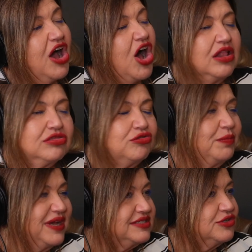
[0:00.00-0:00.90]
all through
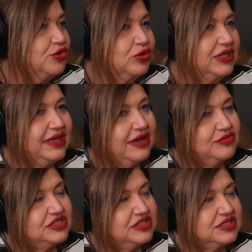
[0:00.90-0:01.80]
my schooling, I
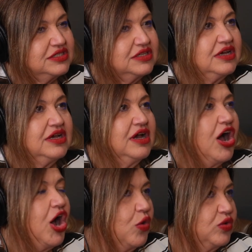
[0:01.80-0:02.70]
was
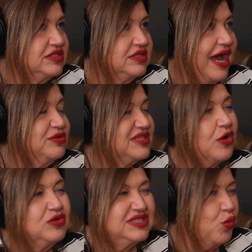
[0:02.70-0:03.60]

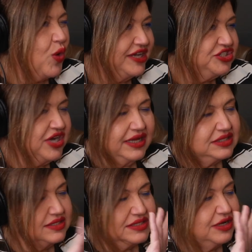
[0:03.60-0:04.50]
always the why child
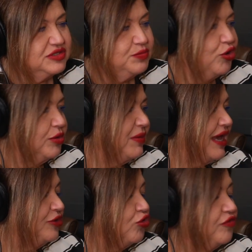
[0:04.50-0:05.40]
since I was born.
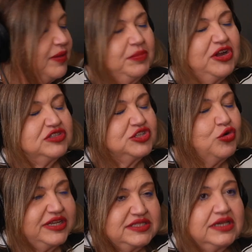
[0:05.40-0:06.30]
I drove my parents
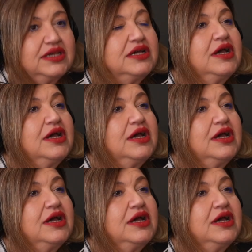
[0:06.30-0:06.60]
crazy.